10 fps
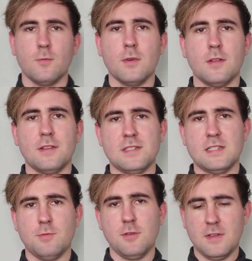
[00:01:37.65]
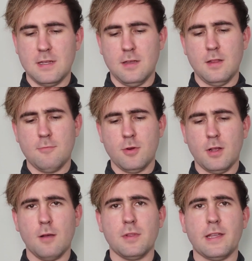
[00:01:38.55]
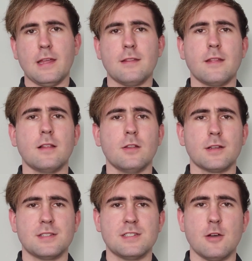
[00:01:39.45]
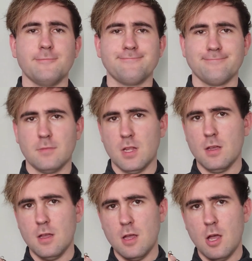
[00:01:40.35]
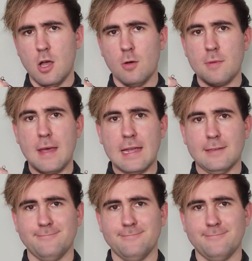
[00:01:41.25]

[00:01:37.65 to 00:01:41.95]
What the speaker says: Well, this is proving a lot more complicated than it looked, so I'll be back.